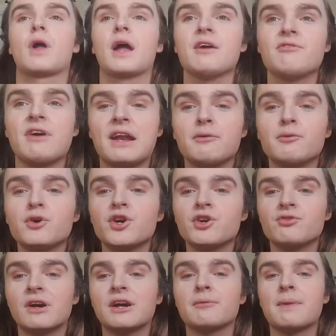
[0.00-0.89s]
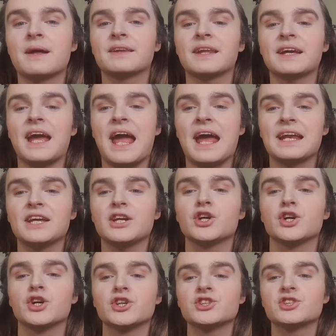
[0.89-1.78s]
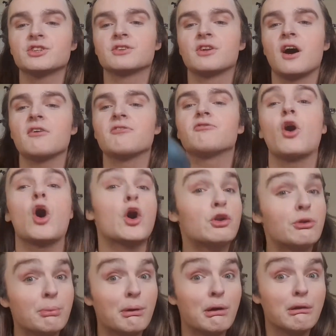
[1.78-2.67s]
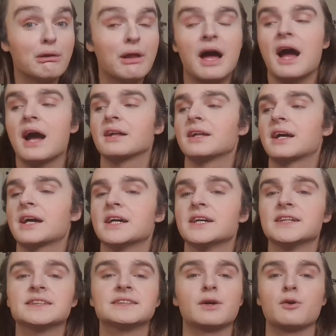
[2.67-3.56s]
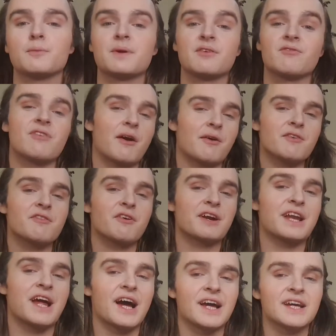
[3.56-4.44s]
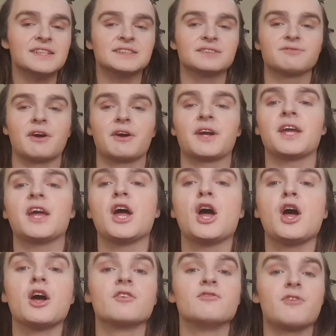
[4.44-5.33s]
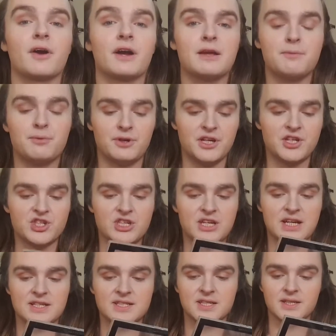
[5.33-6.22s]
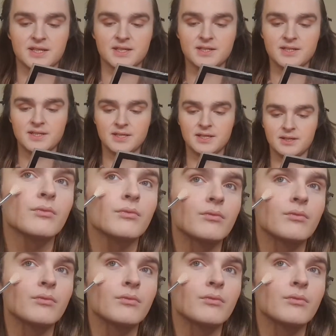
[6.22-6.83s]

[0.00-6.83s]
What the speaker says: If anyone can recommend like any good affordable highlighters, that would be very, very nice, very, very appreciated.